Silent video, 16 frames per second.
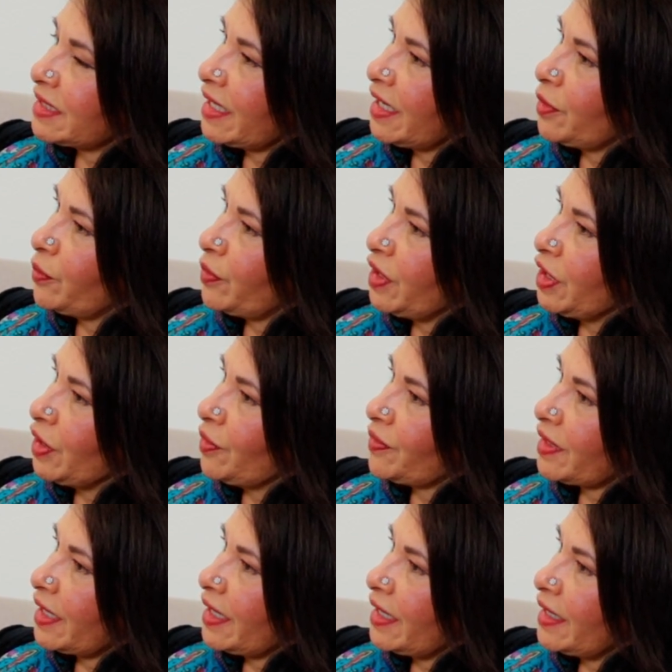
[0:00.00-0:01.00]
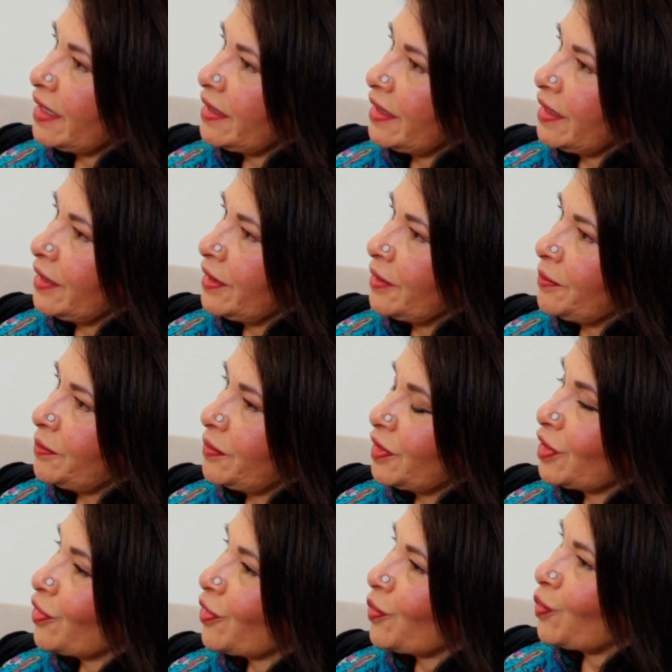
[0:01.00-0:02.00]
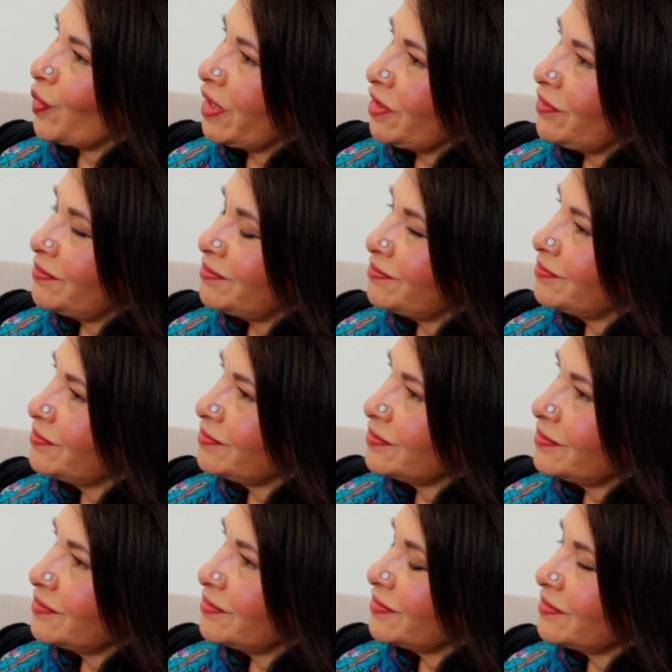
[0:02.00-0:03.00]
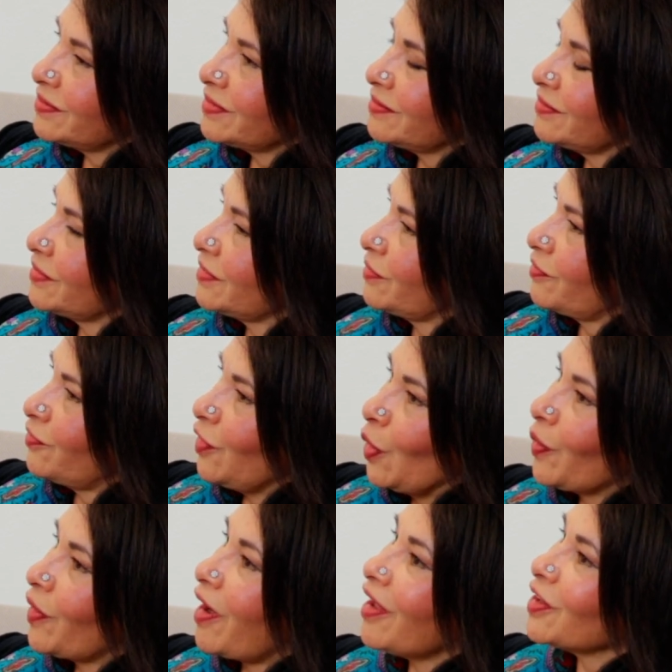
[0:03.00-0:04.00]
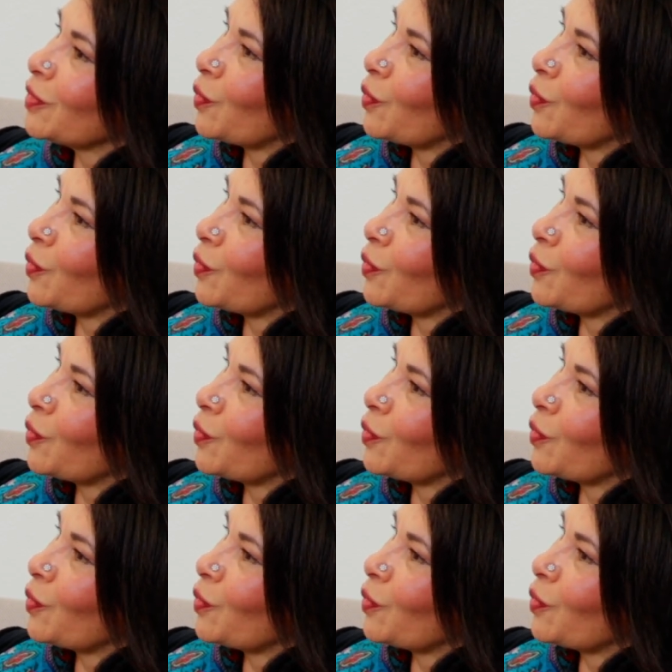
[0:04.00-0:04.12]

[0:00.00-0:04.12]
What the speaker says: And we know that you're one phone call